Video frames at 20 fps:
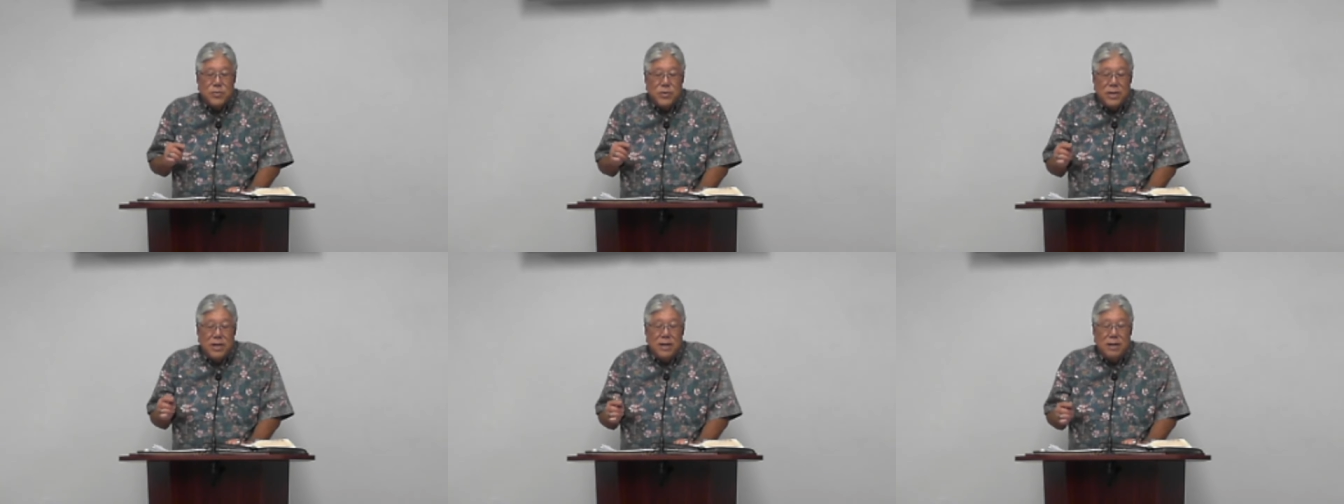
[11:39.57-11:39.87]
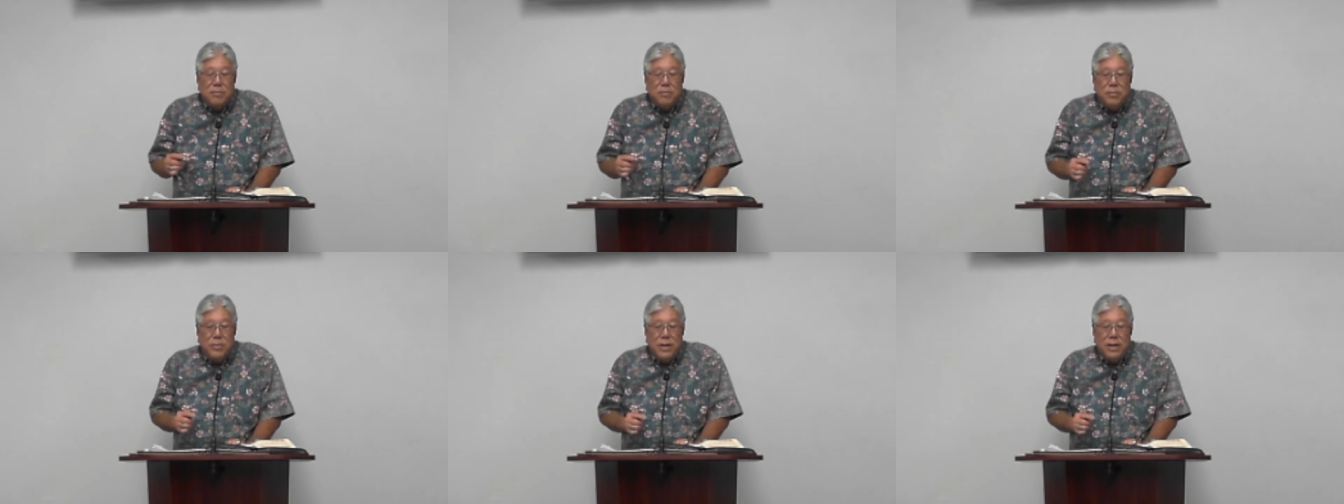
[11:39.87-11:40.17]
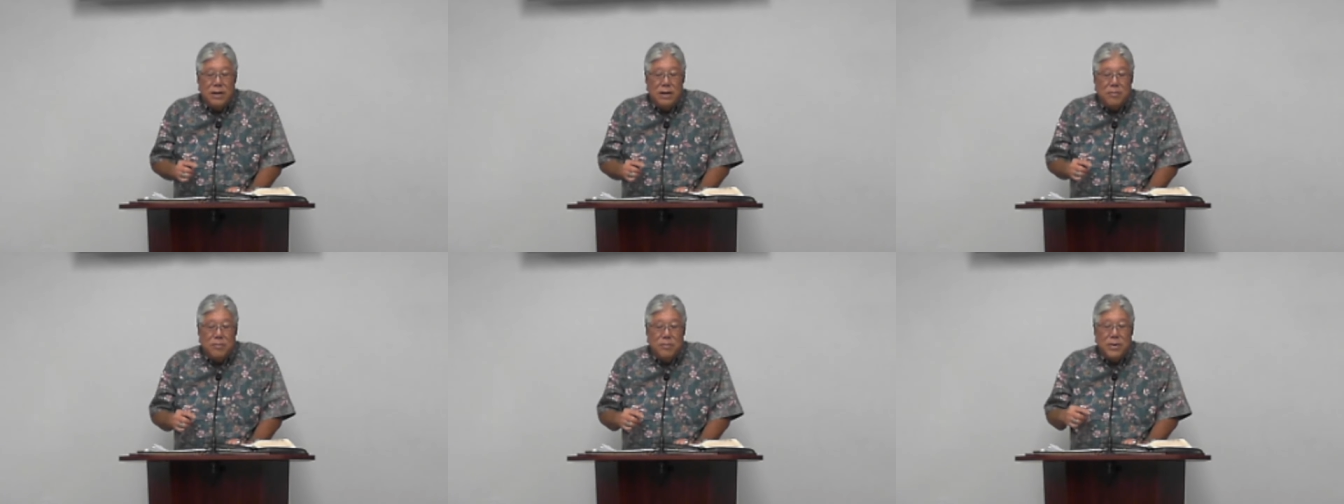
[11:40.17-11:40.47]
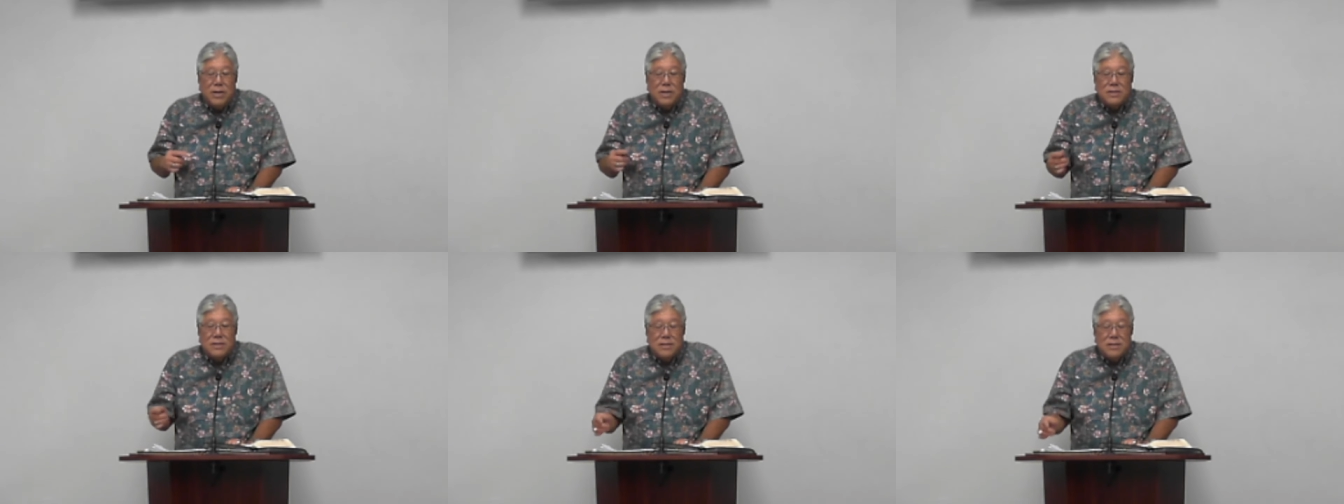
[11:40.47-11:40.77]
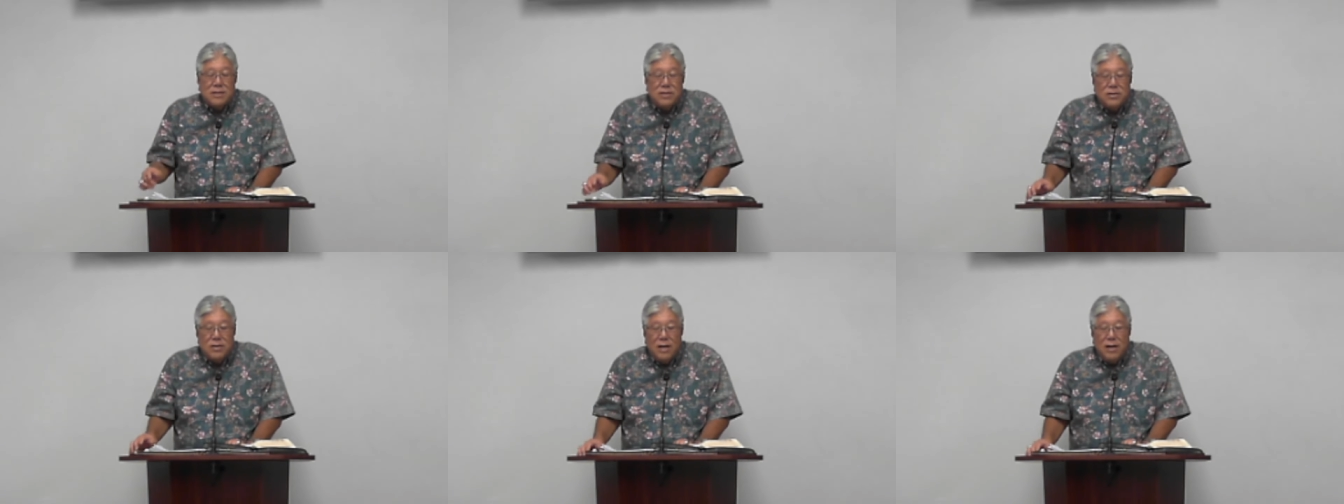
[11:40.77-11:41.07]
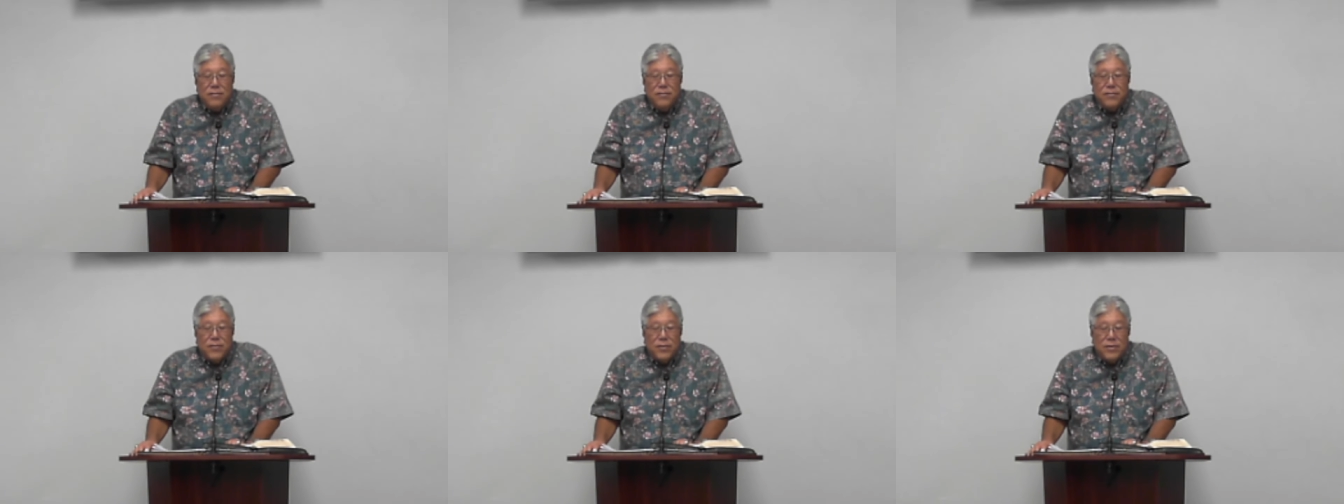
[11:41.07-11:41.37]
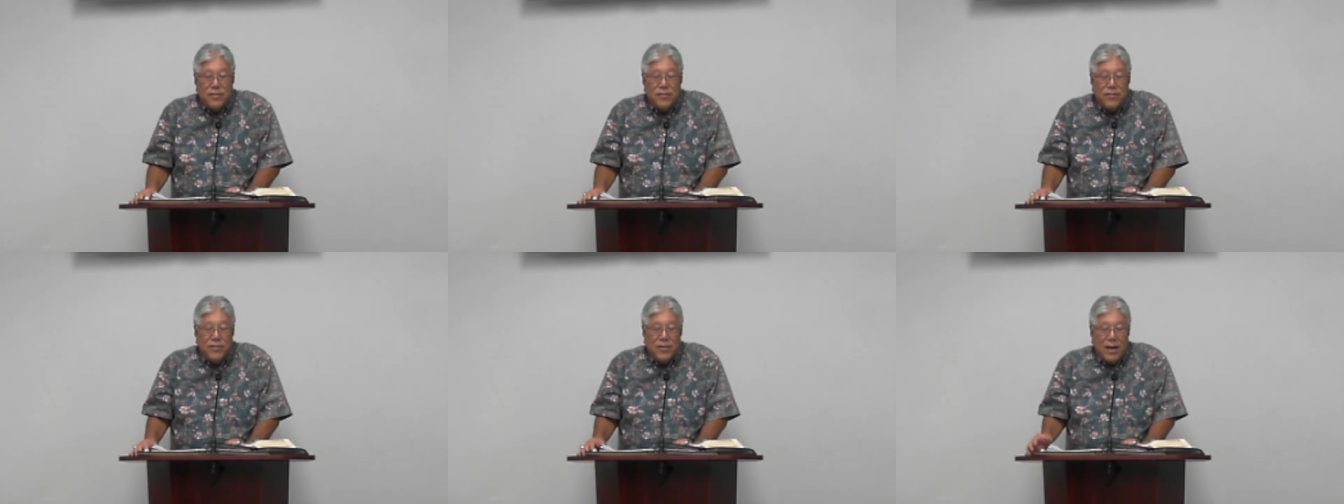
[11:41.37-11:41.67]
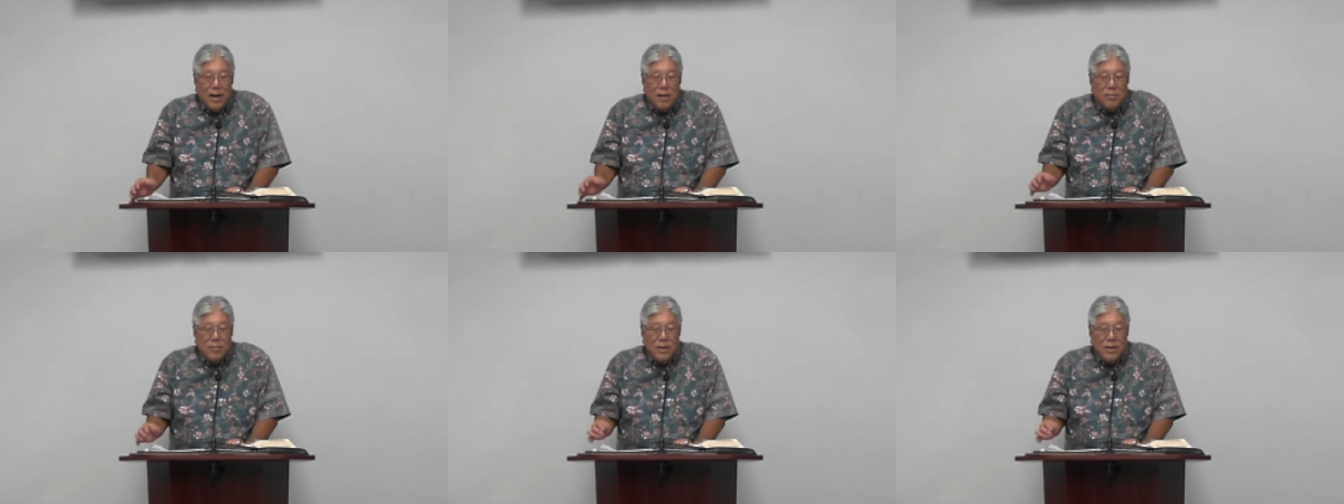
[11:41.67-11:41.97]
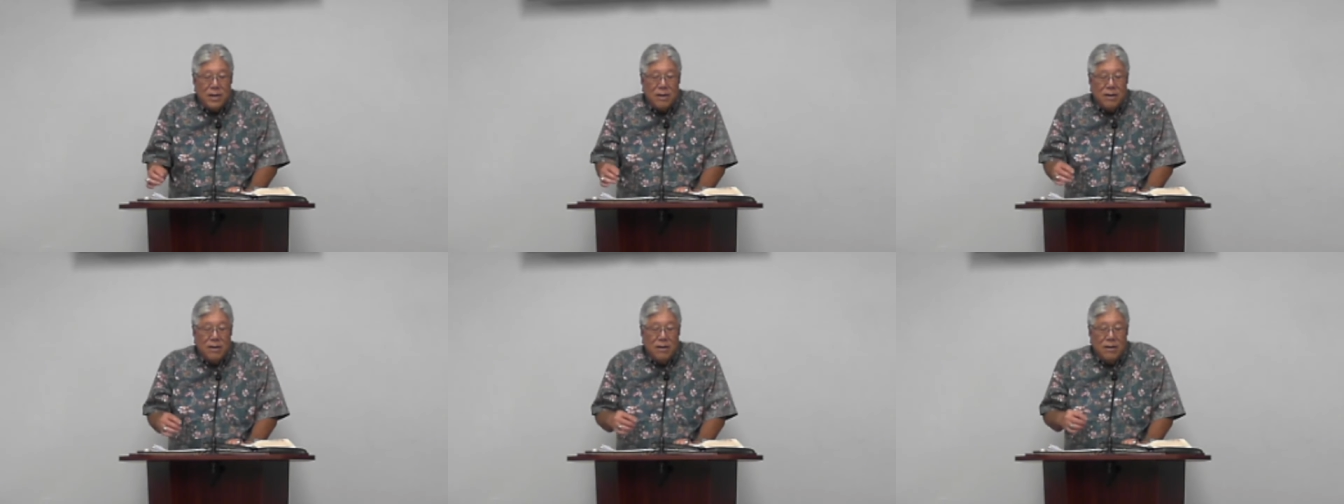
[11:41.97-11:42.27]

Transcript: We're getting beat up because it's shame for the family.